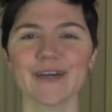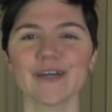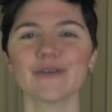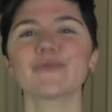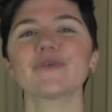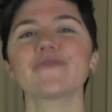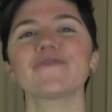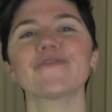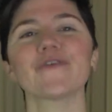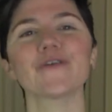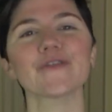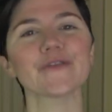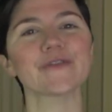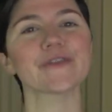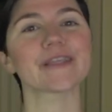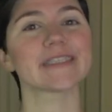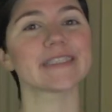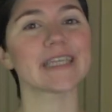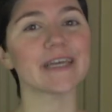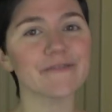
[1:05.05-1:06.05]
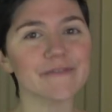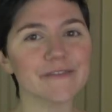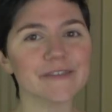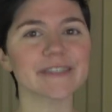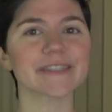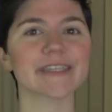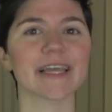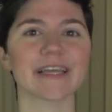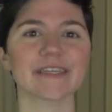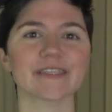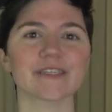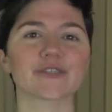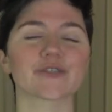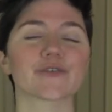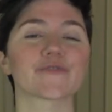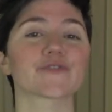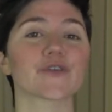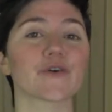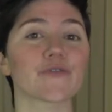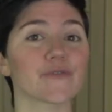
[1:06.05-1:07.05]
we've followed the different stages of
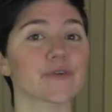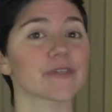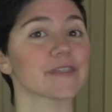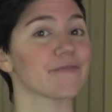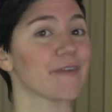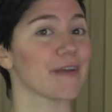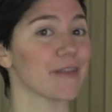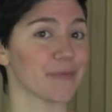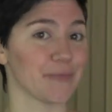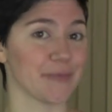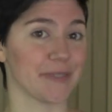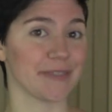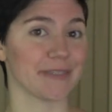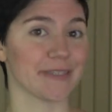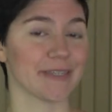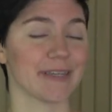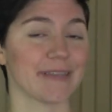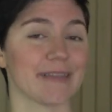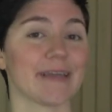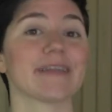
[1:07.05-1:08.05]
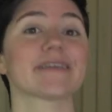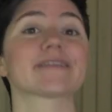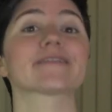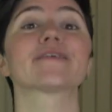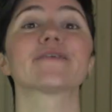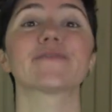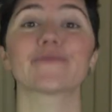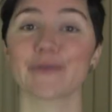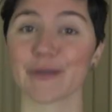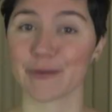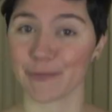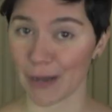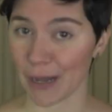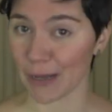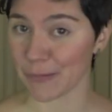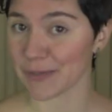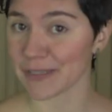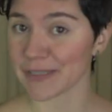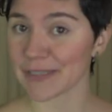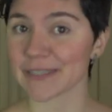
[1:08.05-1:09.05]
software development, that is,
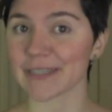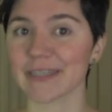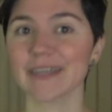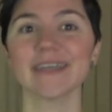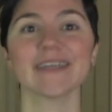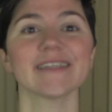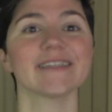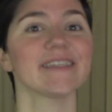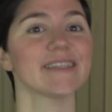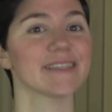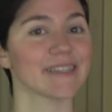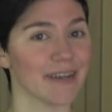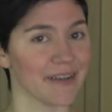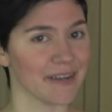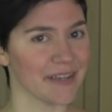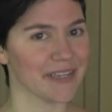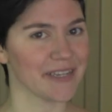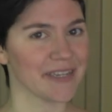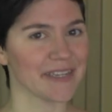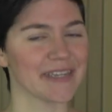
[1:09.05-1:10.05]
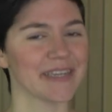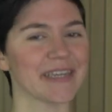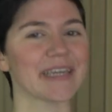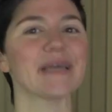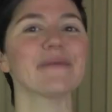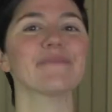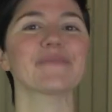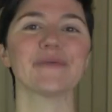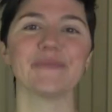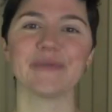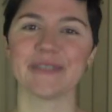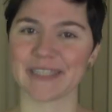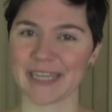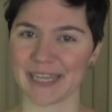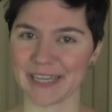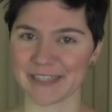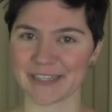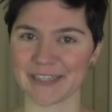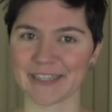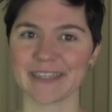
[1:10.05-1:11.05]
requirements, design,
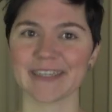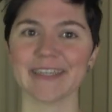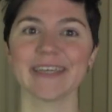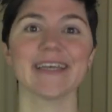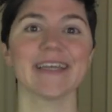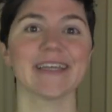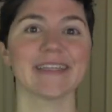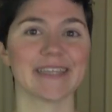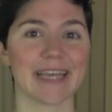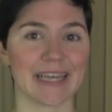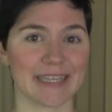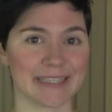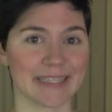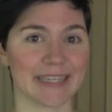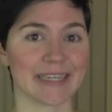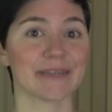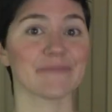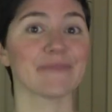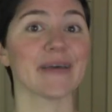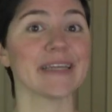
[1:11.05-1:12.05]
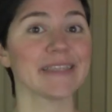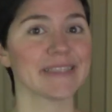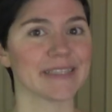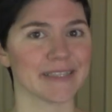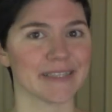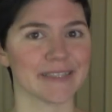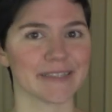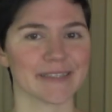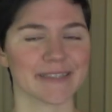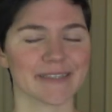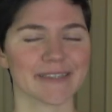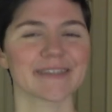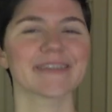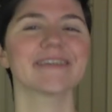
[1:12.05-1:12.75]
implementation, testing and maintenance,